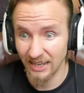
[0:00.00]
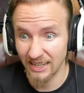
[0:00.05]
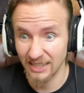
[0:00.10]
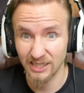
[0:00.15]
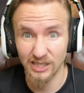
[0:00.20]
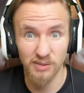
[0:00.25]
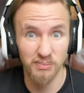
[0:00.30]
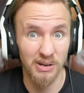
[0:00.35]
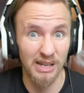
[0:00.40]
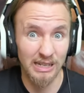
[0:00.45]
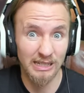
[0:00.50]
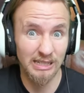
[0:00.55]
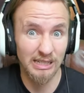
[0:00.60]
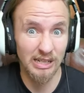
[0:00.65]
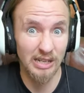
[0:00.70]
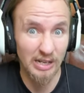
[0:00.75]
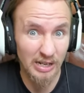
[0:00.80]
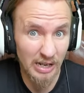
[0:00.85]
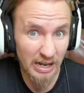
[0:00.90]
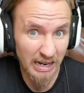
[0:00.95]
gets to play at
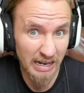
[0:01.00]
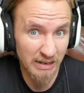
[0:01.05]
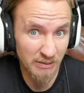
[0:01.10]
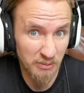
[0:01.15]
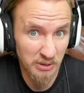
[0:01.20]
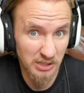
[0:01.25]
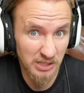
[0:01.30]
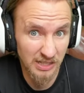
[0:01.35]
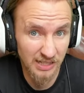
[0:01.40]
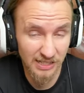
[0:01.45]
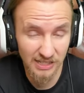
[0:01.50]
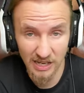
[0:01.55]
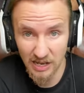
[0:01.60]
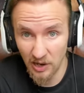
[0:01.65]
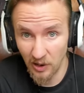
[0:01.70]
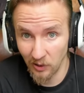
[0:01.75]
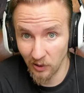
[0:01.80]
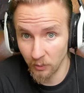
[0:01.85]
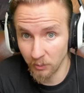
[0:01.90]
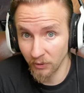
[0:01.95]
tier 9, which is
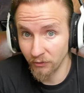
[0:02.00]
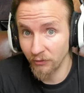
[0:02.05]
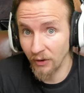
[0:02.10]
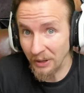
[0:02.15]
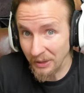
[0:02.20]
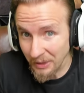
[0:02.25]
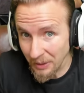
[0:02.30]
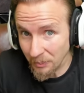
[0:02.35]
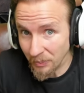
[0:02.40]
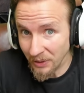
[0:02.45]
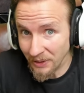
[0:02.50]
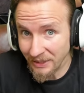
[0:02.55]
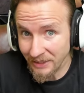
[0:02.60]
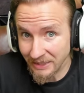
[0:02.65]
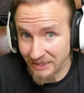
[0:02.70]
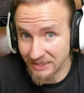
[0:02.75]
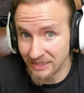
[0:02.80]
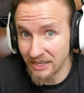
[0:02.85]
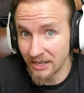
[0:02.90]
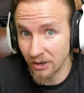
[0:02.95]
a lot more fun than playing
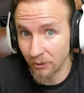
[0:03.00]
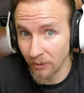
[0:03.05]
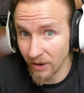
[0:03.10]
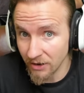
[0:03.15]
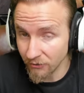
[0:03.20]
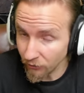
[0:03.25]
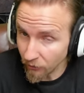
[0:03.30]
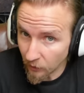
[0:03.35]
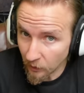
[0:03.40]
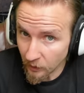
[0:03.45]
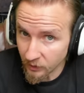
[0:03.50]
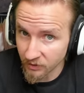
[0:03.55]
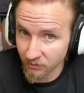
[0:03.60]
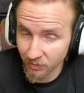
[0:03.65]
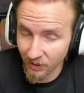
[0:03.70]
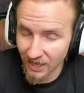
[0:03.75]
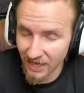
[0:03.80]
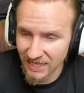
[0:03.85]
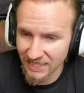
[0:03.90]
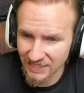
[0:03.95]
at tier 8 for a lot of
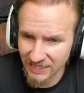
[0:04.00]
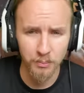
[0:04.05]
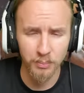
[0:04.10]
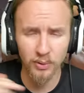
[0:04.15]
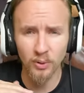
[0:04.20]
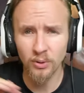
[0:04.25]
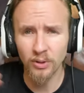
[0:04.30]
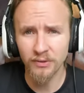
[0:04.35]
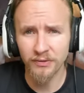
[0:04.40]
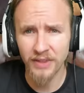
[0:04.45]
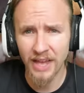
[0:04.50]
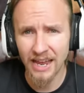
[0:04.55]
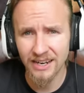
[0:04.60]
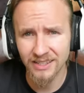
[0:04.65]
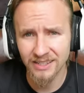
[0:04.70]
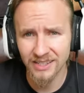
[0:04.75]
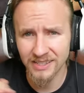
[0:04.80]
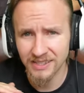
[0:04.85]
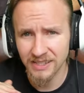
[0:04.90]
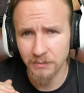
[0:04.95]
players. But all of
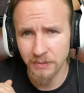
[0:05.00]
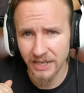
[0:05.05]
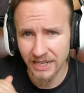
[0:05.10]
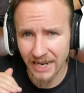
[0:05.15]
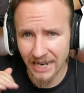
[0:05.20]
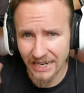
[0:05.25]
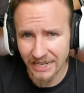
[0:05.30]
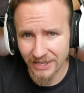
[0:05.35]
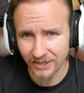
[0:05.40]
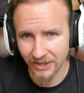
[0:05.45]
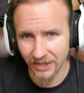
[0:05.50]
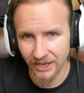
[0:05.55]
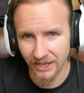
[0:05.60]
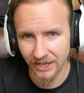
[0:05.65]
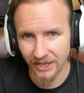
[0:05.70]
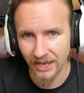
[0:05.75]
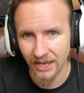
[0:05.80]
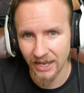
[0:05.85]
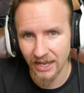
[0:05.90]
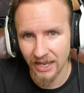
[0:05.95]
that doesn't mean
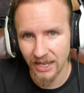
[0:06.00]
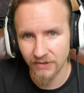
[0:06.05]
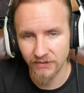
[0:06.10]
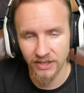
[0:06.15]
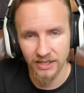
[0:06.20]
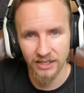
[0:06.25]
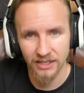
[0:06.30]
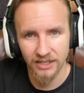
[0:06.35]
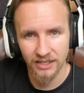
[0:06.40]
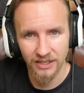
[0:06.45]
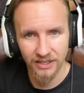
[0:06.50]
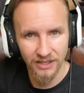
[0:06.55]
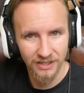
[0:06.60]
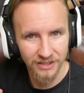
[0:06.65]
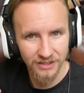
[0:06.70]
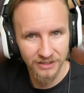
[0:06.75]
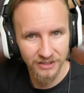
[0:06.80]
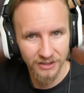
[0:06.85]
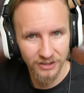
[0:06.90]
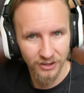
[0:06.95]
anything if it
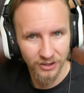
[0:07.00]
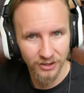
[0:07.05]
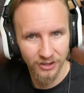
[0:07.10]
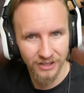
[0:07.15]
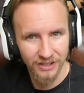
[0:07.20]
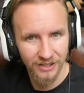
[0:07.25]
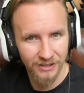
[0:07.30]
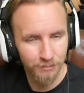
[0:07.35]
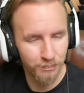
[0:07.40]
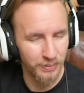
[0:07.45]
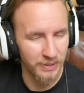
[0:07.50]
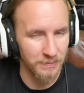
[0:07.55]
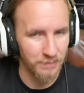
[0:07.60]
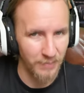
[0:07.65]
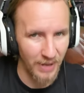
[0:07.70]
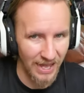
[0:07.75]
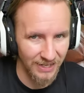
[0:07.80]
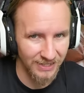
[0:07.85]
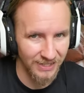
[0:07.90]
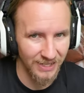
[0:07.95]
can't be
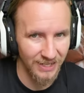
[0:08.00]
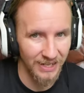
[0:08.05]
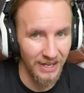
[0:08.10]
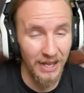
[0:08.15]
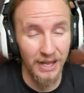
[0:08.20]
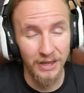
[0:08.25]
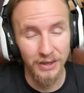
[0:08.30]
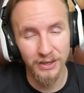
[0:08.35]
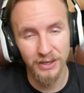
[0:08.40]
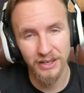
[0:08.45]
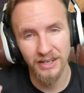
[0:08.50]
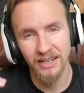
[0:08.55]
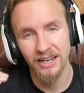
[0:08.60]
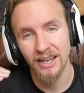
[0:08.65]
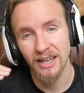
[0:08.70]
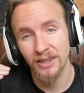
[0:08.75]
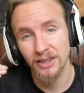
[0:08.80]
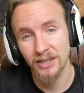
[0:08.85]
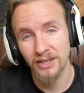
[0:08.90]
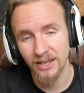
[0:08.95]
better than
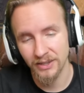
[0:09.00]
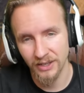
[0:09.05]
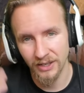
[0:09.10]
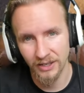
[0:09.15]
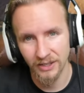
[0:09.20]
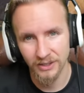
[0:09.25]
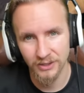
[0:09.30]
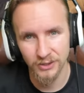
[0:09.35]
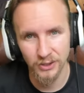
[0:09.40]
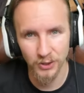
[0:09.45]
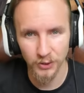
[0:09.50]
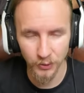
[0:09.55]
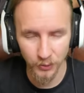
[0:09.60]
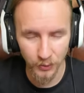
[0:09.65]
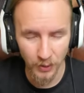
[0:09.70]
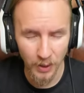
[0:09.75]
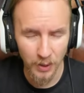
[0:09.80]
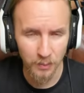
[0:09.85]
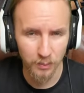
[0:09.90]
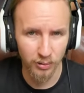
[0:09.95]
the other two
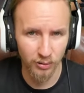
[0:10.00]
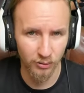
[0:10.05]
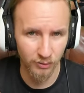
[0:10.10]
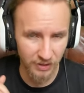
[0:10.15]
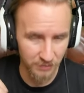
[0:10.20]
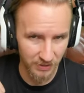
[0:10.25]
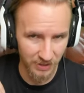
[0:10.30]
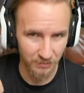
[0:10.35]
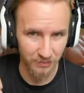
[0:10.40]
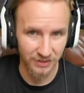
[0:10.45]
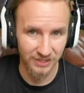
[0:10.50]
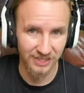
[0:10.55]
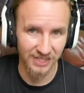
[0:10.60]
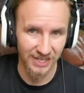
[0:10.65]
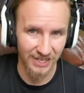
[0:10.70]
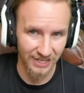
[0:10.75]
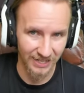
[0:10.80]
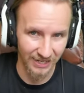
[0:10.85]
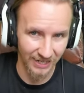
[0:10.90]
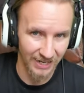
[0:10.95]
premium
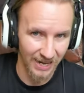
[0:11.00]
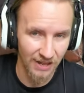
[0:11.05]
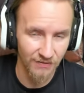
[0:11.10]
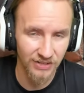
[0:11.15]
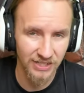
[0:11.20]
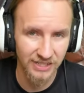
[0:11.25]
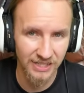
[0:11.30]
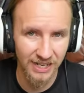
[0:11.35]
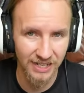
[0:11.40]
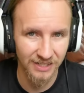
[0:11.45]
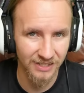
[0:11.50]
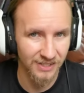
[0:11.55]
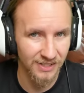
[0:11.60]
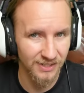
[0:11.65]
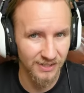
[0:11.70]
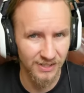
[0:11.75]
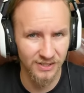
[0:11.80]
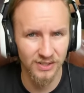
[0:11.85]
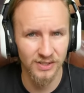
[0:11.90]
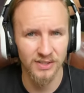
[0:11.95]
tier 9 heavy tanks,
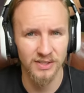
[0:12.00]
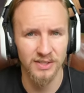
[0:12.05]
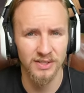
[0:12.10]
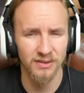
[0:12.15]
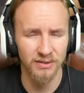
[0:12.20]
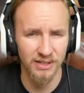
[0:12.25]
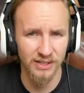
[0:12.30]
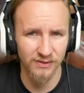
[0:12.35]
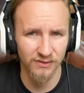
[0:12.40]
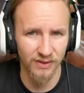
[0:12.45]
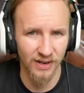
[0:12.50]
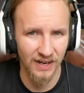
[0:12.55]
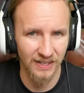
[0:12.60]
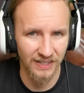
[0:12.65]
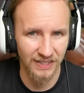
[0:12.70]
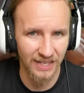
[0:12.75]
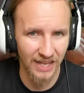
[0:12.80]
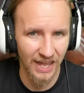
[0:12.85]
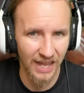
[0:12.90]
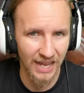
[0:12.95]
such as the
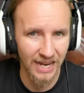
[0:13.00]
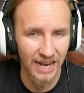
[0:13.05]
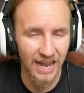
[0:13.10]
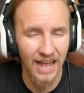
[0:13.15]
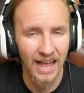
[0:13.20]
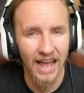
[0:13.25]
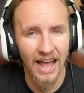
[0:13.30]
Stridsvagn K